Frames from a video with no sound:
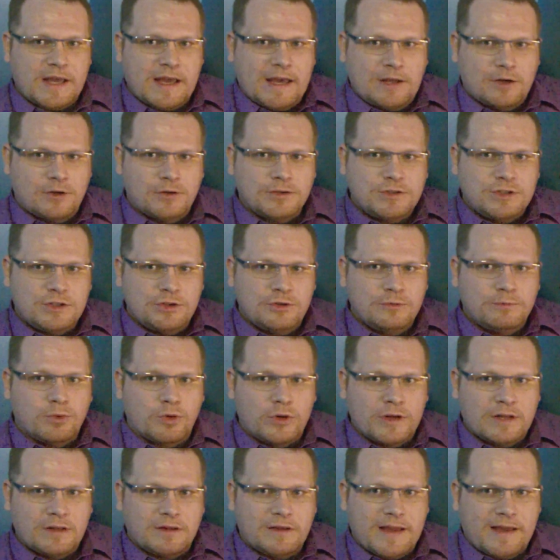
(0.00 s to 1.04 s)

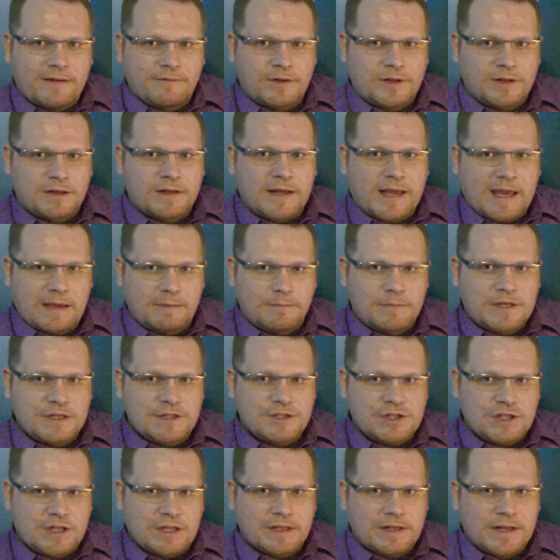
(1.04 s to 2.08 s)
802.11
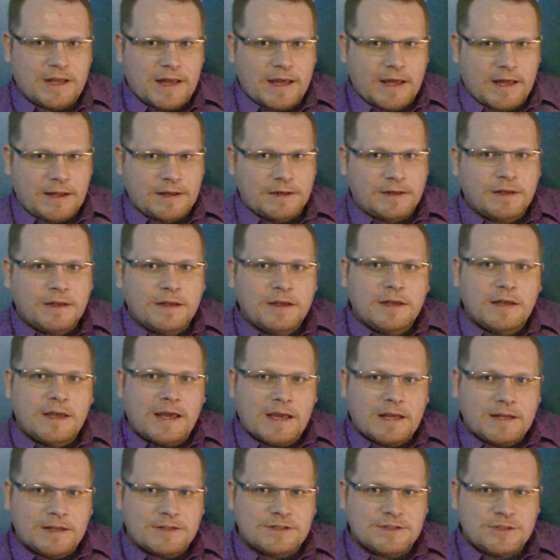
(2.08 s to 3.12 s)
ABG&N,
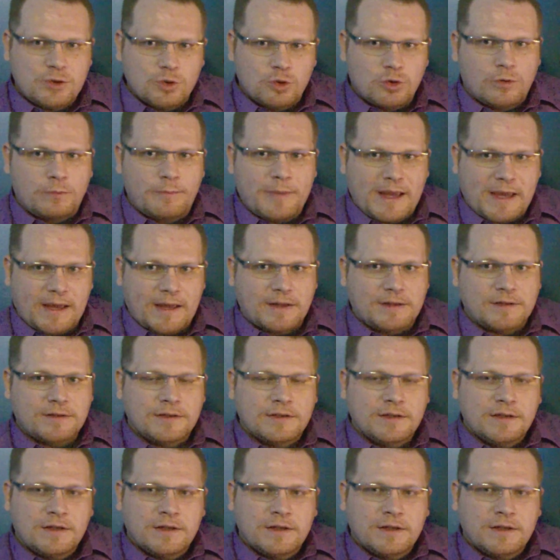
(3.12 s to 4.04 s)
and it's dual band.